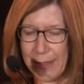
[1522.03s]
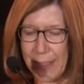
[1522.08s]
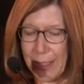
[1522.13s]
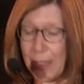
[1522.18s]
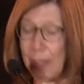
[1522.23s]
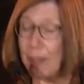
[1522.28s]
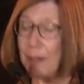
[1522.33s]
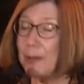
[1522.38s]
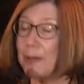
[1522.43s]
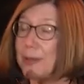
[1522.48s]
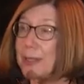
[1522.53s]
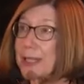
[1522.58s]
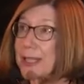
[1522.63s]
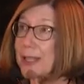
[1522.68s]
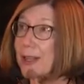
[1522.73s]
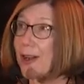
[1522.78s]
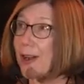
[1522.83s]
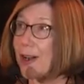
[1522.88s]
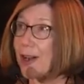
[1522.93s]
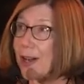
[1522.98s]
You know, it
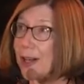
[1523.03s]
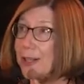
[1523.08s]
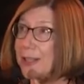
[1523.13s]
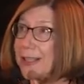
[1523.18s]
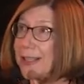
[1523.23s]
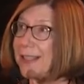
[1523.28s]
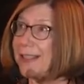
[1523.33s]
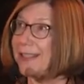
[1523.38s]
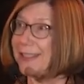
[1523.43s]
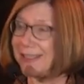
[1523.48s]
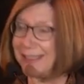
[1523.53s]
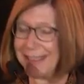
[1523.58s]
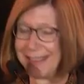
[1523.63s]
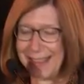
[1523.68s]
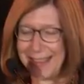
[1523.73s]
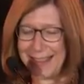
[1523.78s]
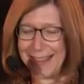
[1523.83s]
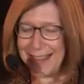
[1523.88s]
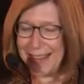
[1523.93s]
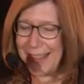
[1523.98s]
was hard.
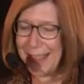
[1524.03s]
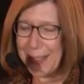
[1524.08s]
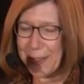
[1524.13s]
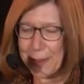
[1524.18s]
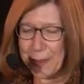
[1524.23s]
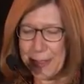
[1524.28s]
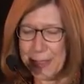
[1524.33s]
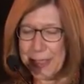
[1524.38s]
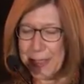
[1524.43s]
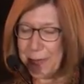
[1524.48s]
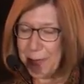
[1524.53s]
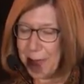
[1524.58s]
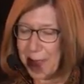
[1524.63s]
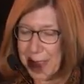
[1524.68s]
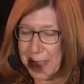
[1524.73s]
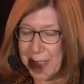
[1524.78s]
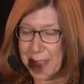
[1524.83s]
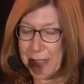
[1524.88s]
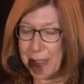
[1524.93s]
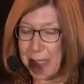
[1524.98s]
It was
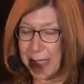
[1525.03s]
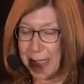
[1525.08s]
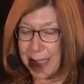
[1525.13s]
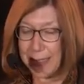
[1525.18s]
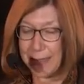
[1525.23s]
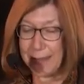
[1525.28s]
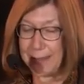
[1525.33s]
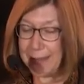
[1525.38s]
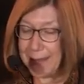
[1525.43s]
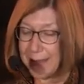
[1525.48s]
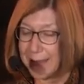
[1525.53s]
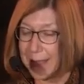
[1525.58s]
frustrating.